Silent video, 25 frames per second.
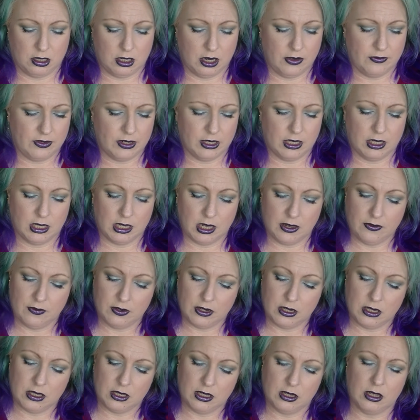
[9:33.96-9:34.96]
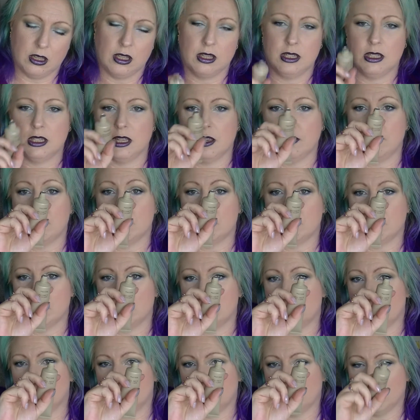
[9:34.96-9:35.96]
If it's safety sealed,
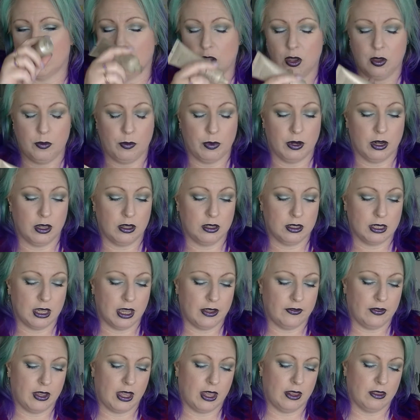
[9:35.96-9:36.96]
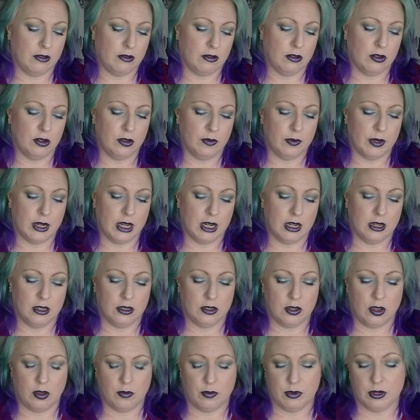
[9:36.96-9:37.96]
I'm not going to open it because I have other
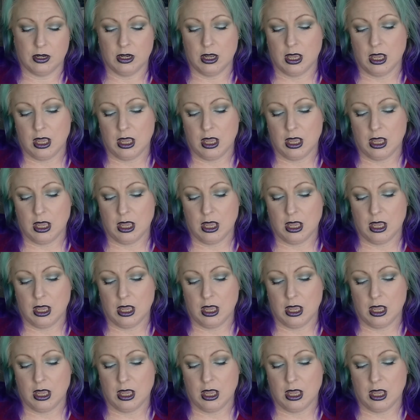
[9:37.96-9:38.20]
illuminators open.